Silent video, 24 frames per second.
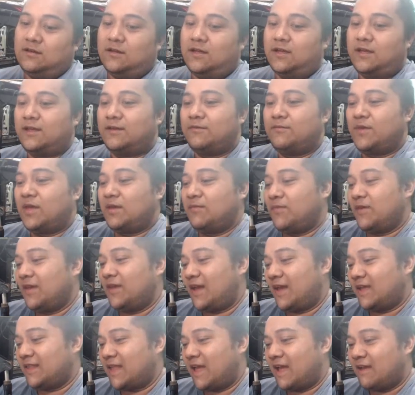maybe
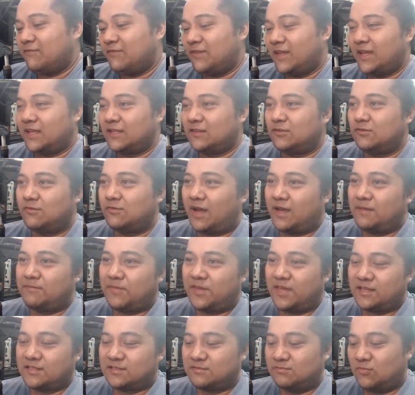I'd have like 2
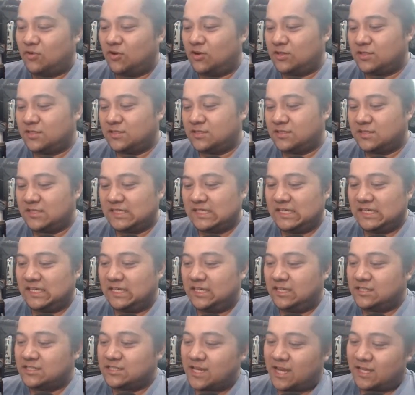IPS mods
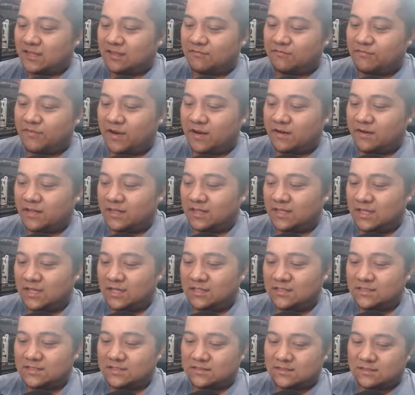each at the very
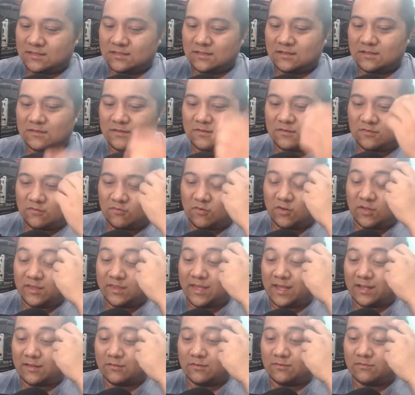least. One
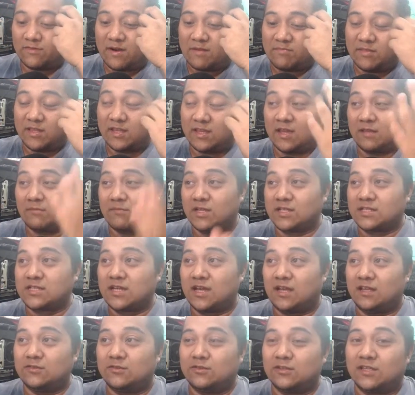that will replicate my
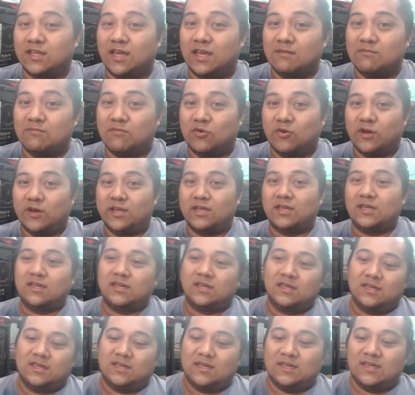childhood Game Boy,
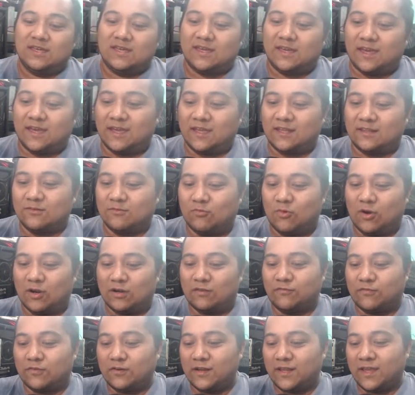and one
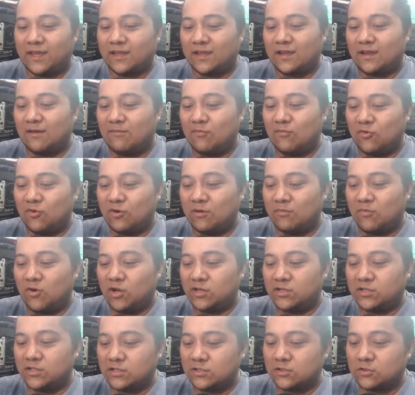for like a more
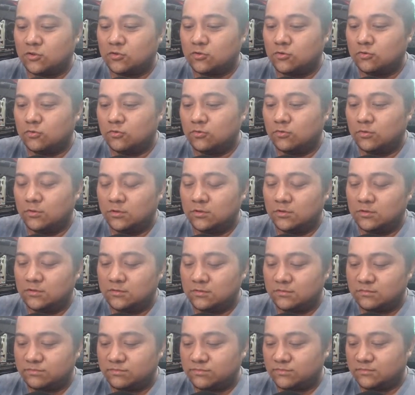modern,
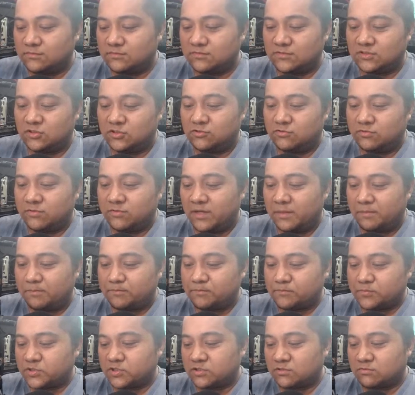cool, drip
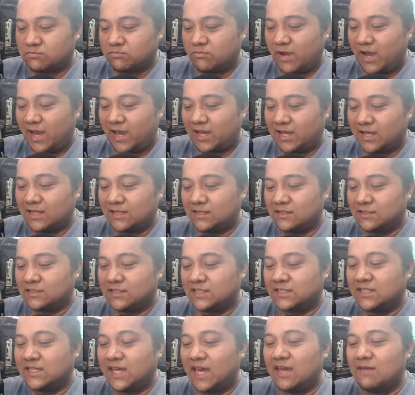swag
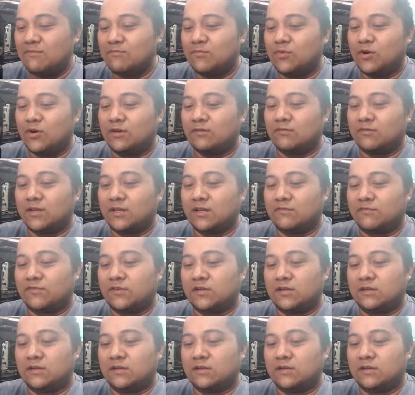Game Boy, whatever.